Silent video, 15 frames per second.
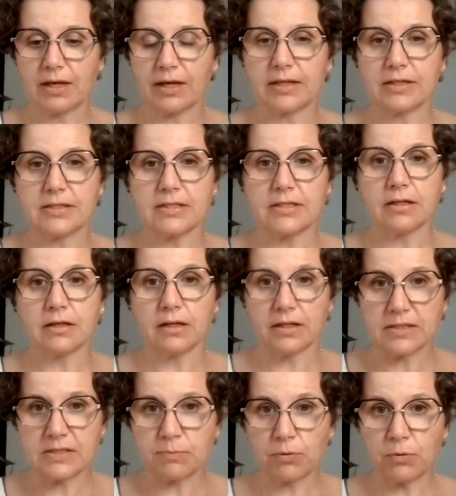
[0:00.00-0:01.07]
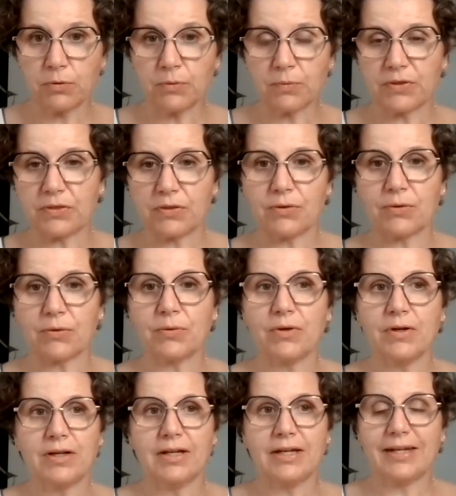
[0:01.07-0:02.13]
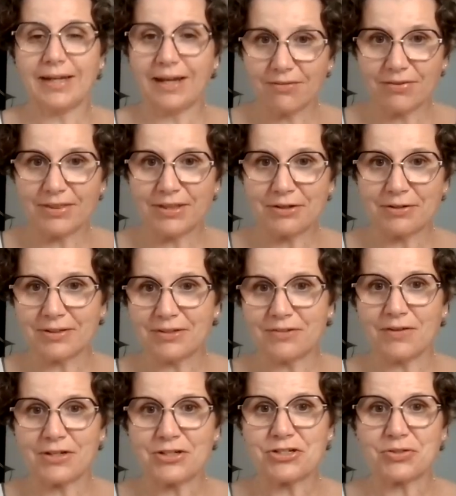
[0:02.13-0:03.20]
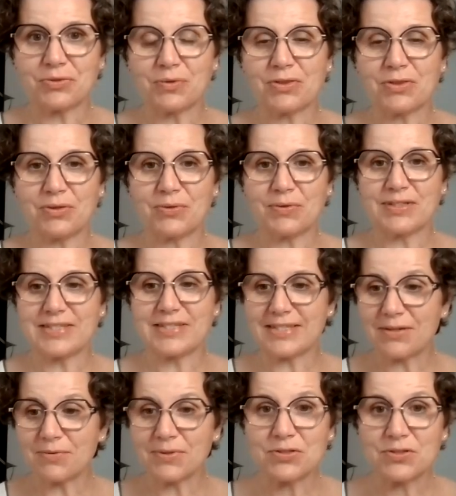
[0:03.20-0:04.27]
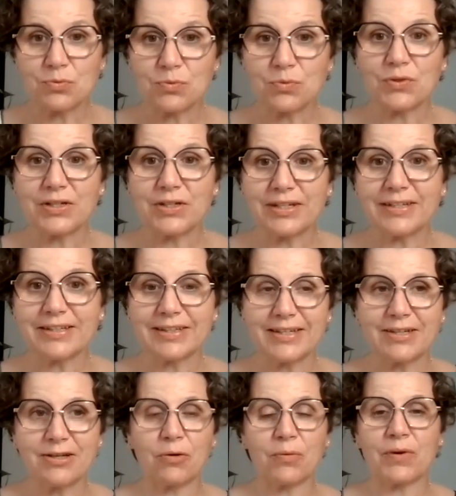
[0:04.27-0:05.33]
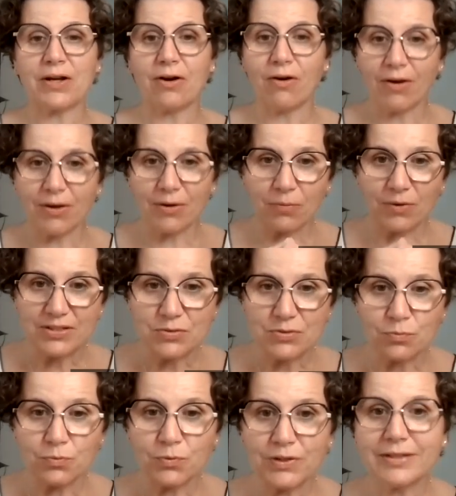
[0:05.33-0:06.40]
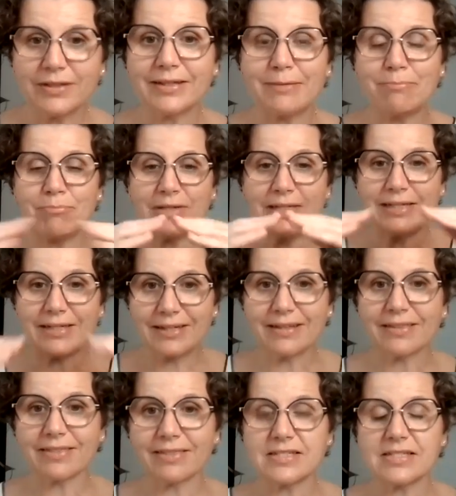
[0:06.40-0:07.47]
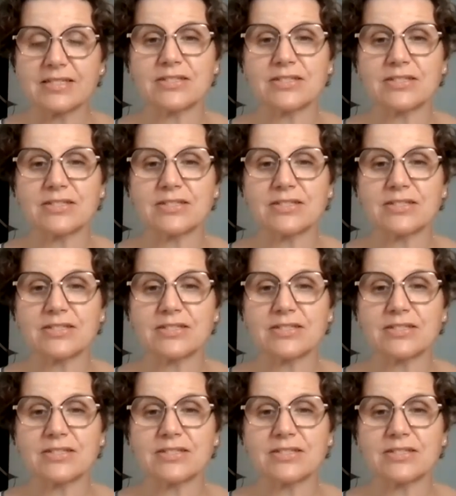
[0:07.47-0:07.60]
and explore with you and have a little adventure with you and see what's really going on, what's really beneath the